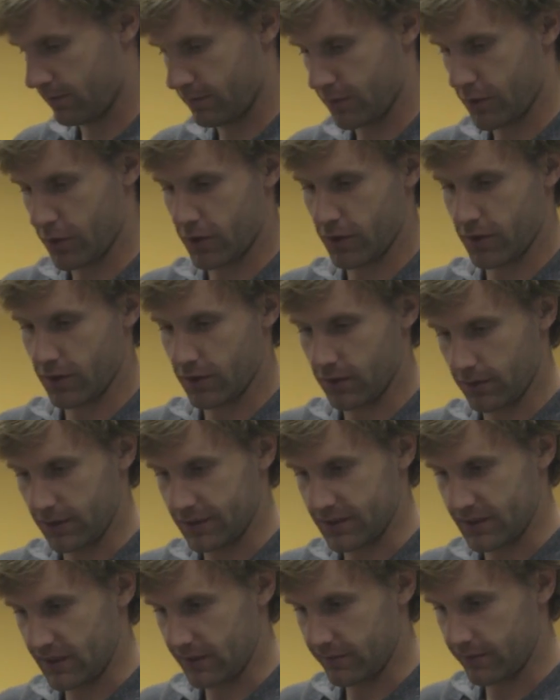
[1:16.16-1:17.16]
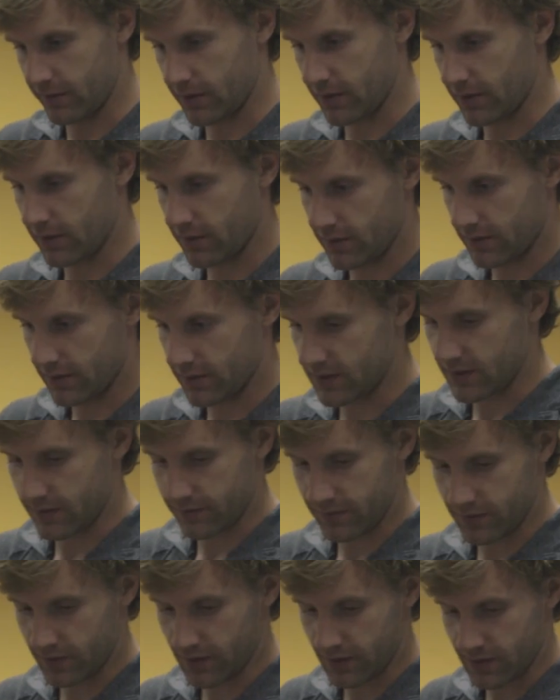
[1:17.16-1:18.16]
motor, receiver,
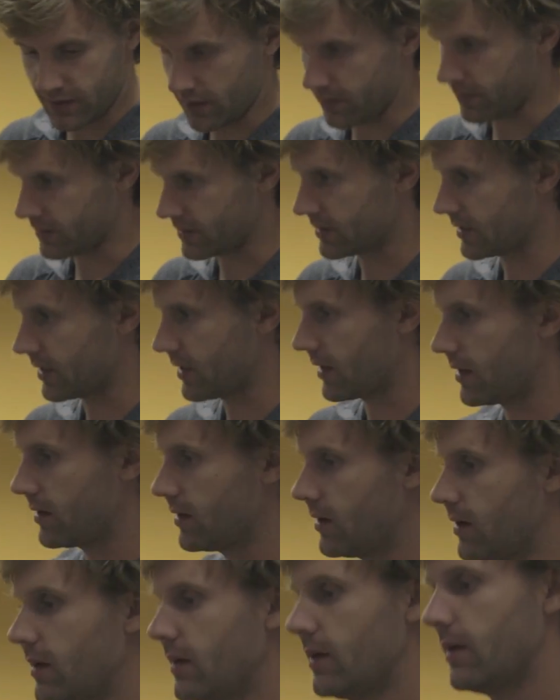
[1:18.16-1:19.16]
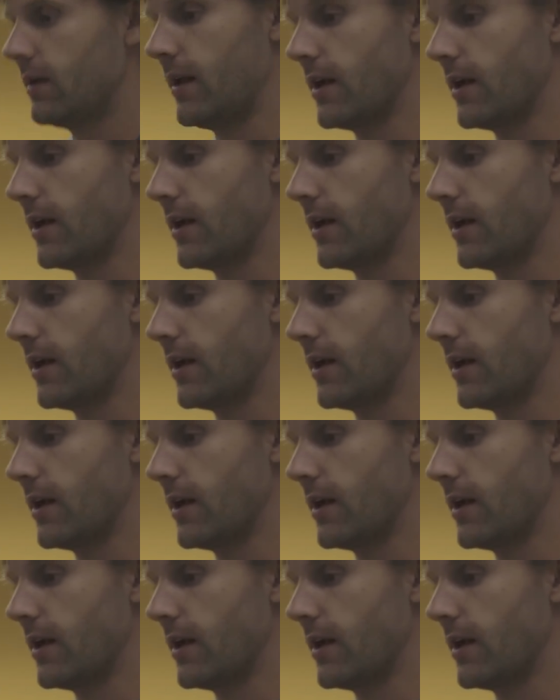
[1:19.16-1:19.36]
stuff's right there on the side. It